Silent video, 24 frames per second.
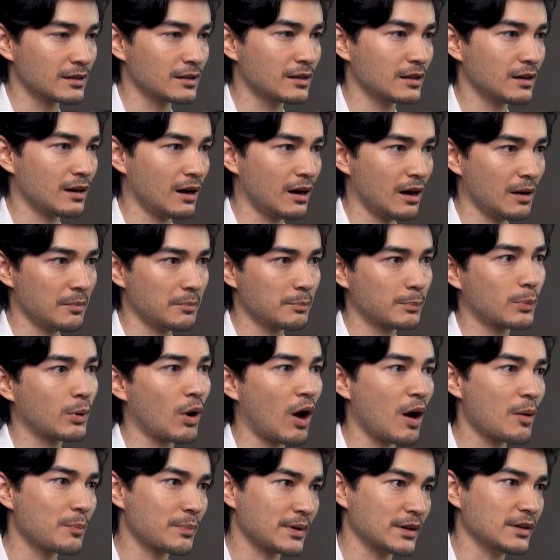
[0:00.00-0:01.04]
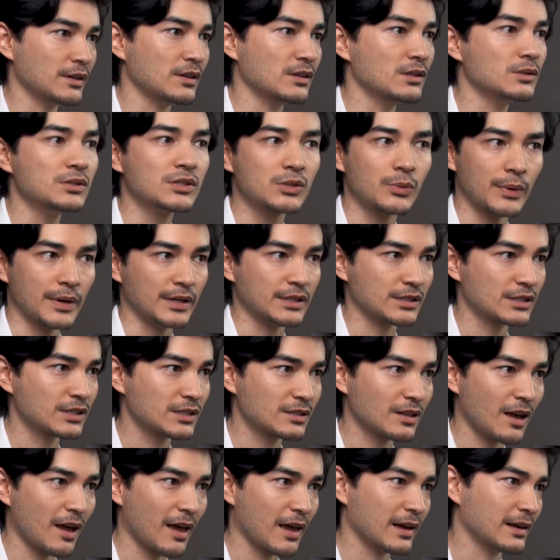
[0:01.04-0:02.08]
the proper
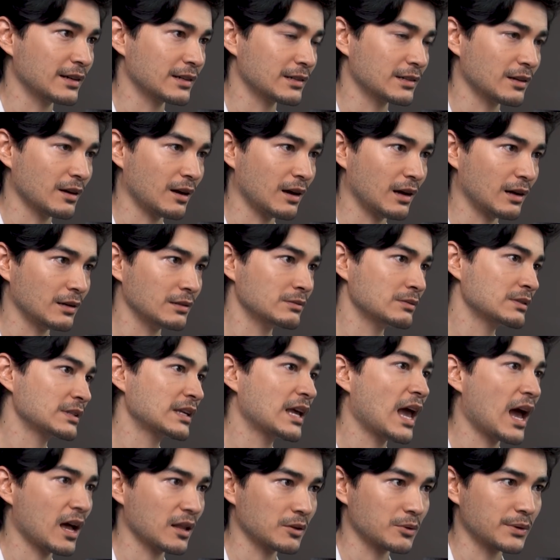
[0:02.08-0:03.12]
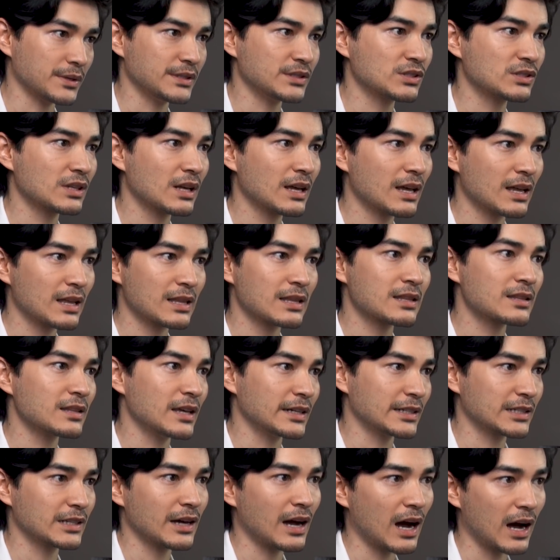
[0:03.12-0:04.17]
nutrients and calories
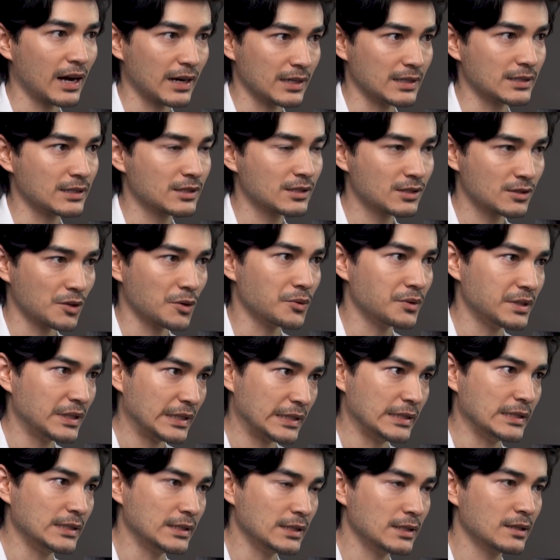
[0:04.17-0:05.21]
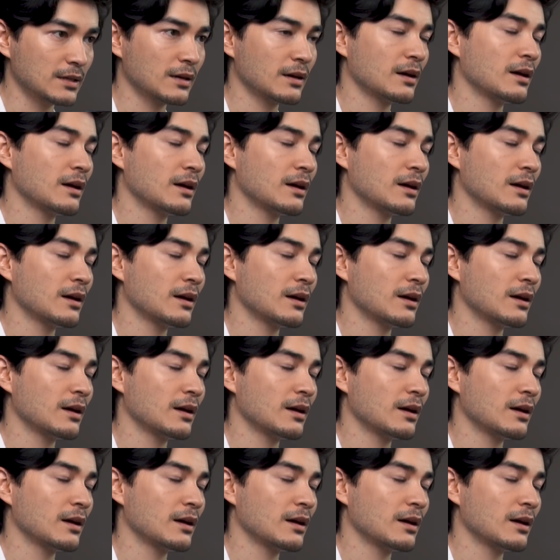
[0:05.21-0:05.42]
that I so need.